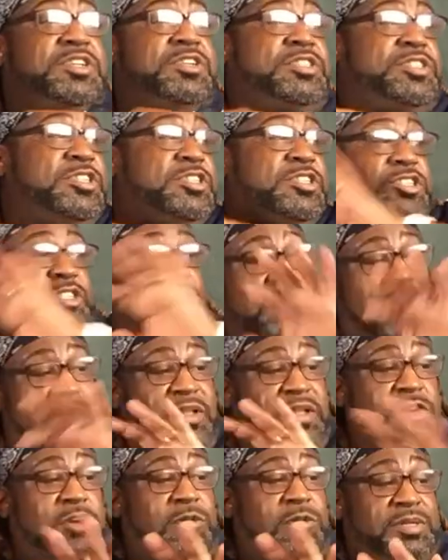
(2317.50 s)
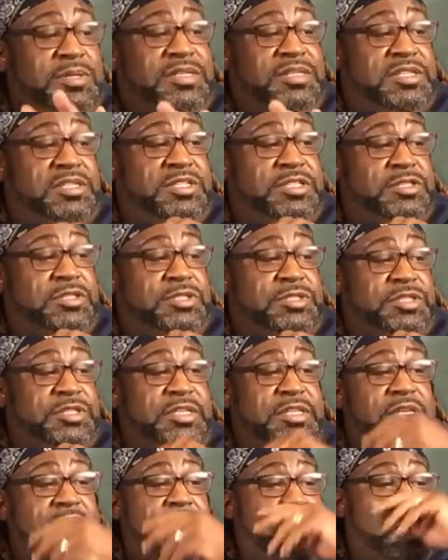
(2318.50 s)
you should join the Noble
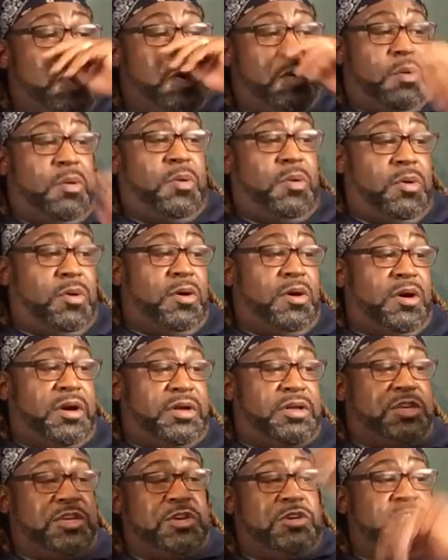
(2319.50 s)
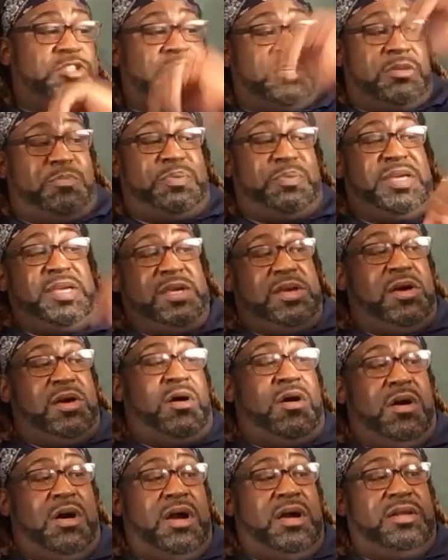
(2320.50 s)
Institution, or you should be
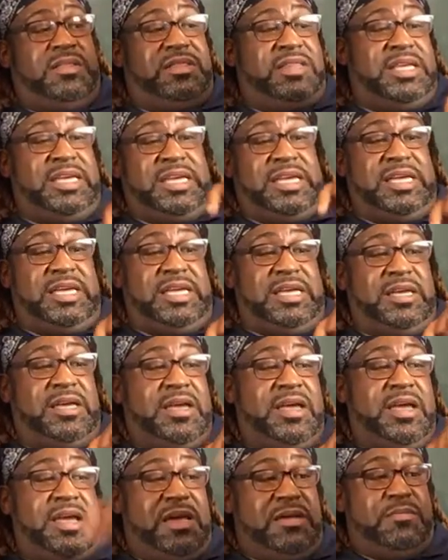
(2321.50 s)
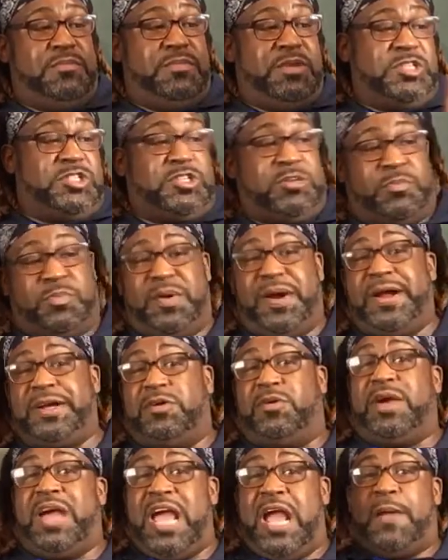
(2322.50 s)
on the Mr.
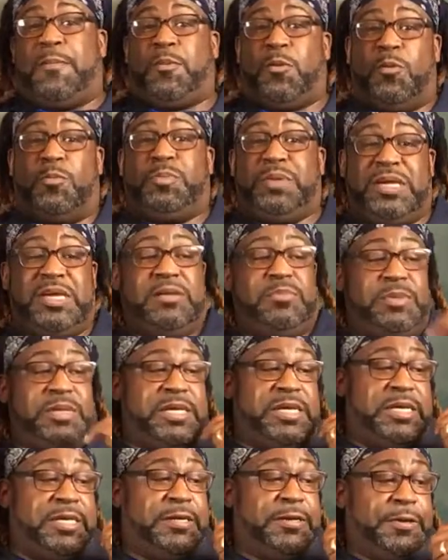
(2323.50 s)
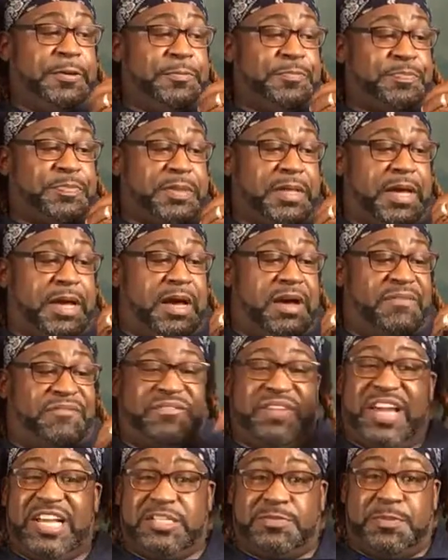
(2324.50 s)
Brando April BB
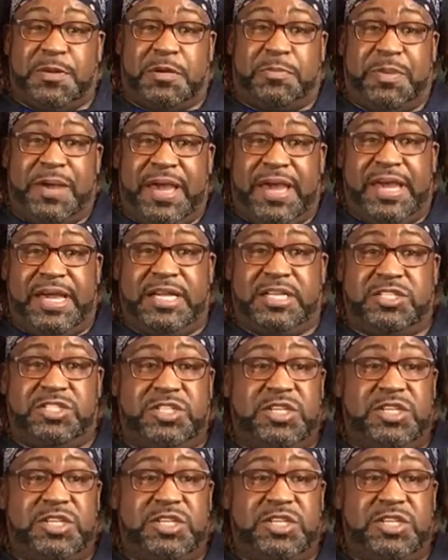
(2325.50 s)
Facebook page.